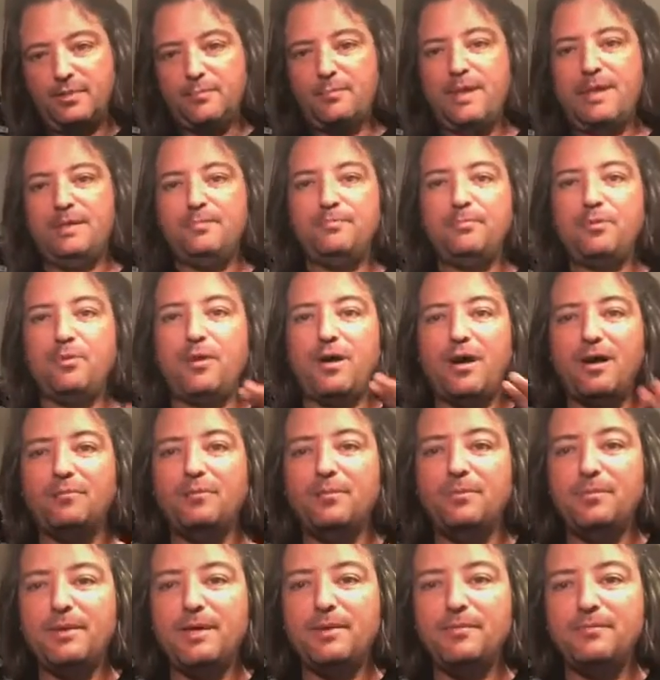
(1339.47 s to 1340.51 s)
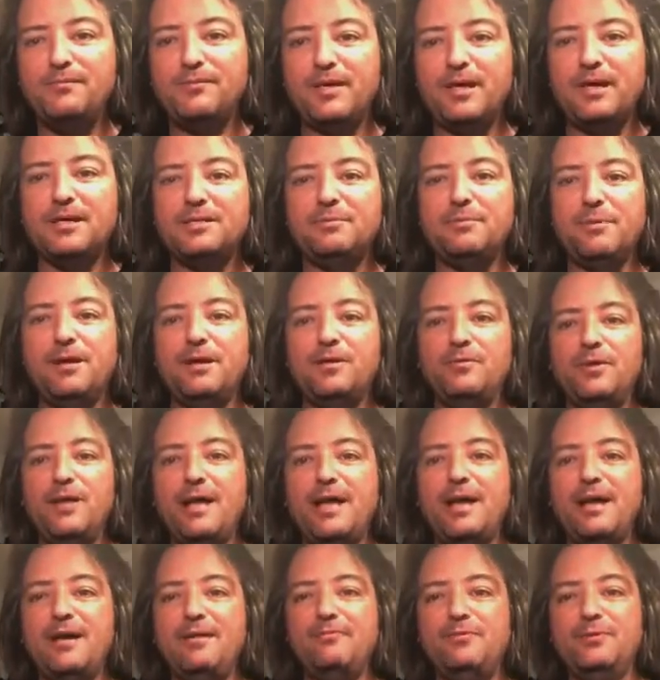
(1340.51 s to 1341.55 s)
The main problem that we've talked
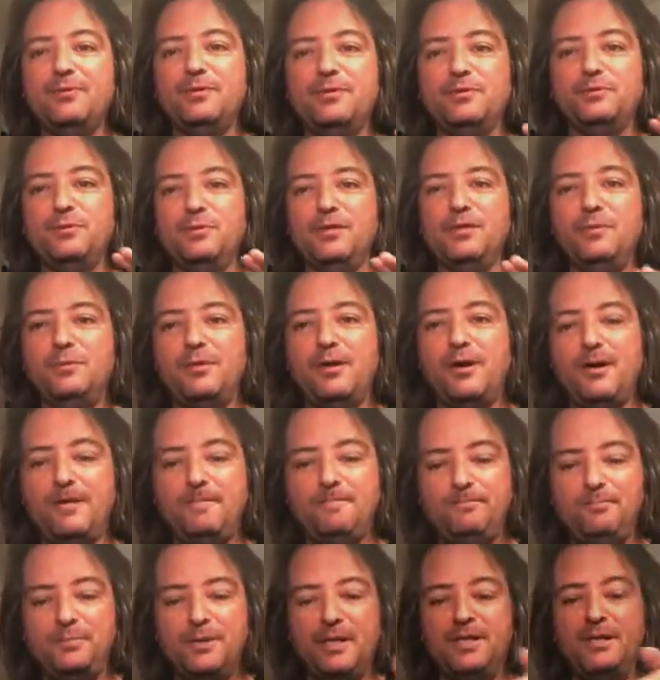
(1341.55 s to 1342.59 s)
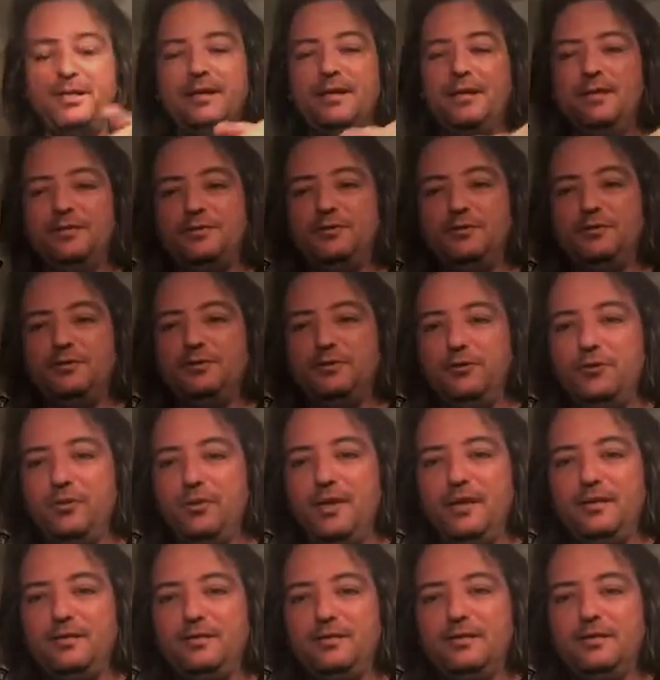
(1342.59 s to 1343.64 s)
about or we have with this wheelie bar
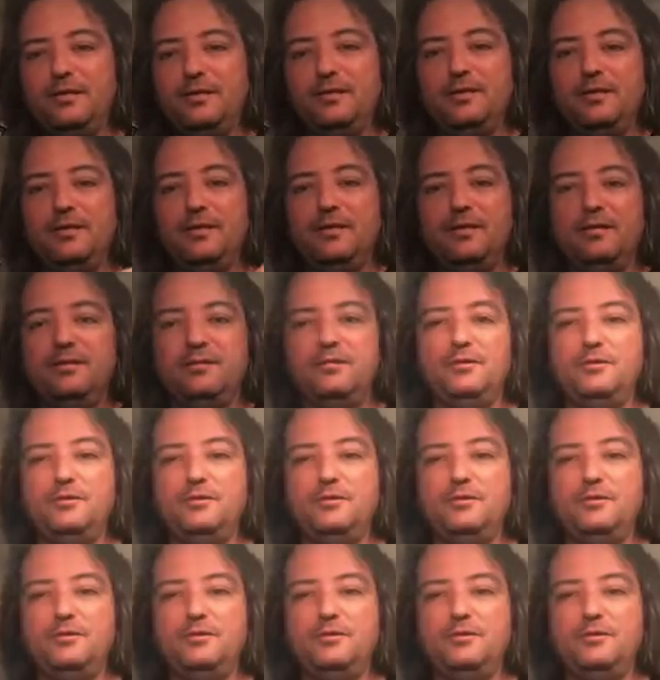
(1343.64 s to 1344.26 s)
is the joint.